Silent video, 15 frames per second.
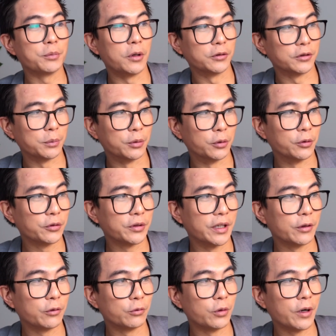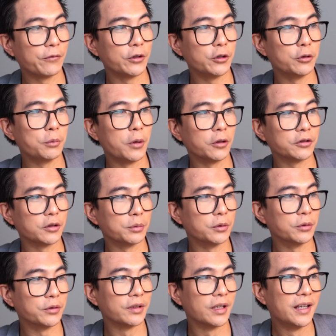multiples, yeah, revenue
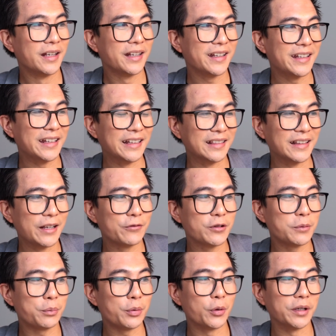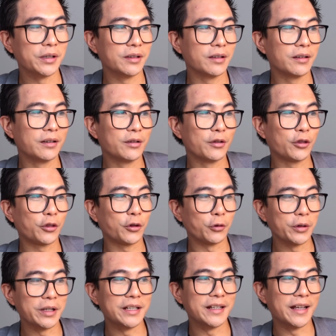multiples, eleven point
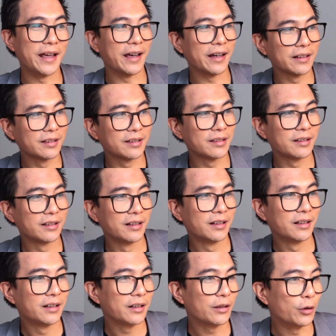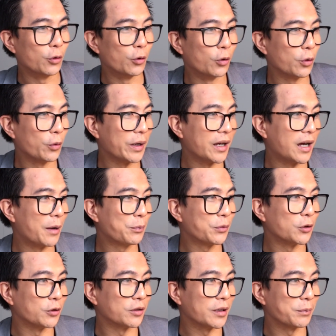three x all the way up
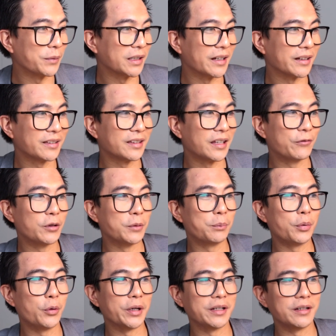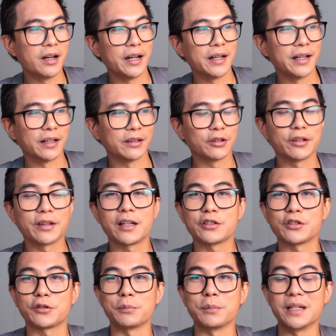to something like seven point nine x. So that
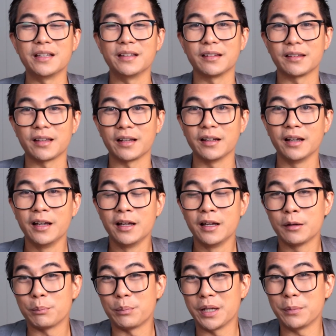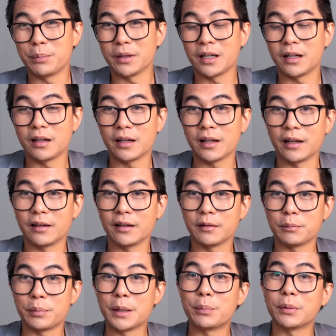just means that people are
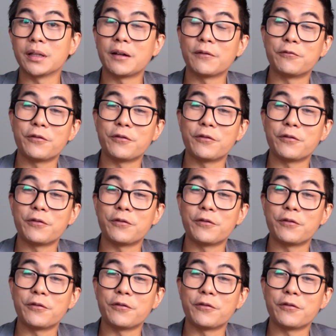people are